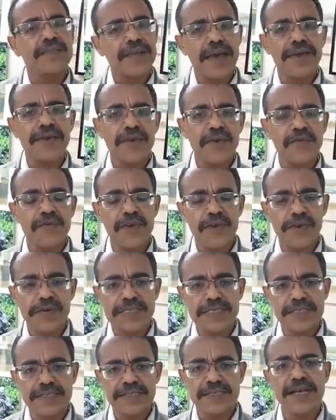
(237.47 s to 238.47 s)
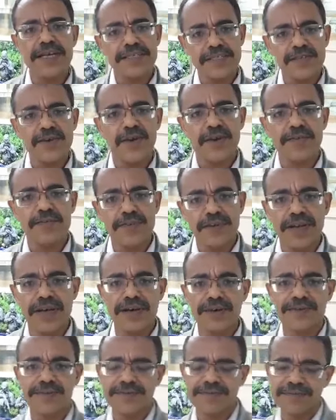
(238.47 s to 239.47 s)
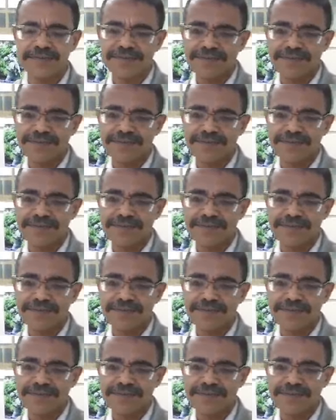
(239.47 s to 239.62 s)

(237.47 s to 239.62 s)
Thank you, viewers. That's all for now.